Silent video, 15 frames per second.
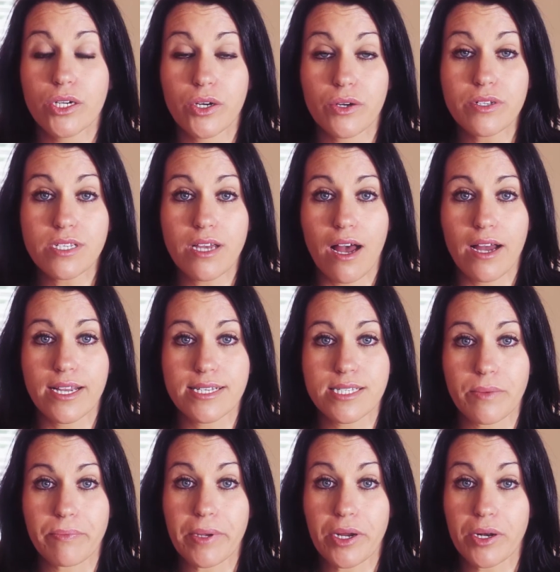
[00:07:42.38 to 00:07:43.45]
Girl Talk
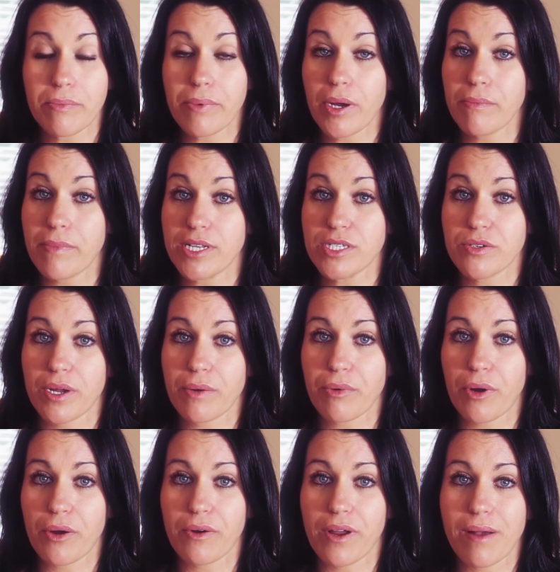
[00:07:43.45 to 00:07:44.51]
is a peer-to-peer mentoring
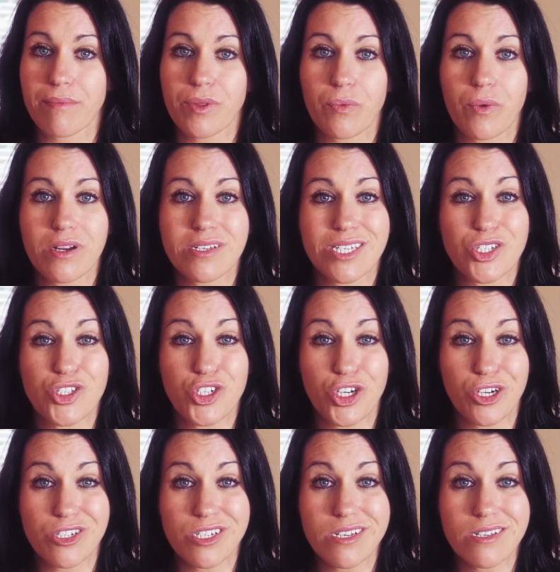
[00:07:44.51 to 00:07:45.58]
program that works in
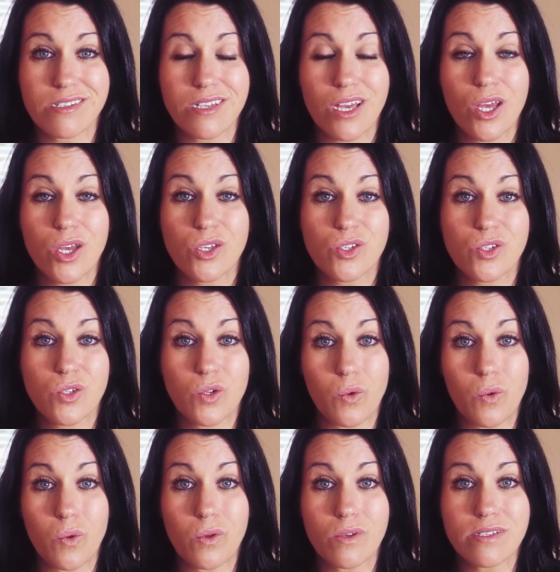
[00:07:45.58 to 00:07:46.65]
churches,
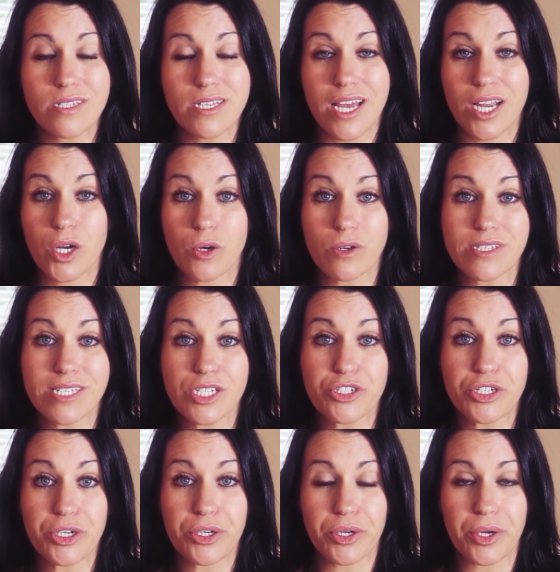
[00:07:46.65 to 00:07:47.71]
schools, and
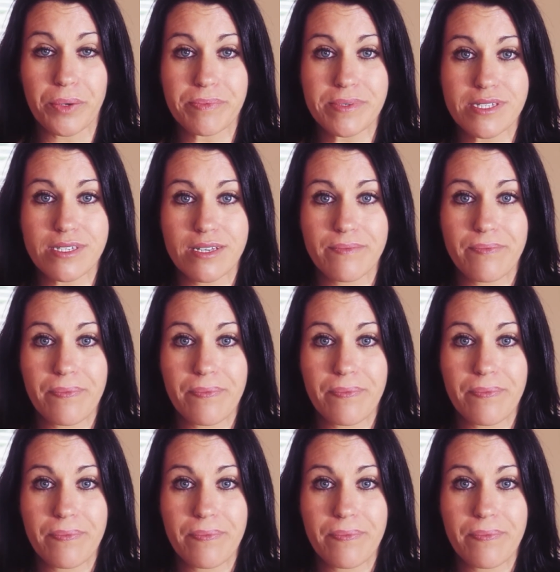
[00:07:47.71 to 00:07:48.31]
girl-centric groups.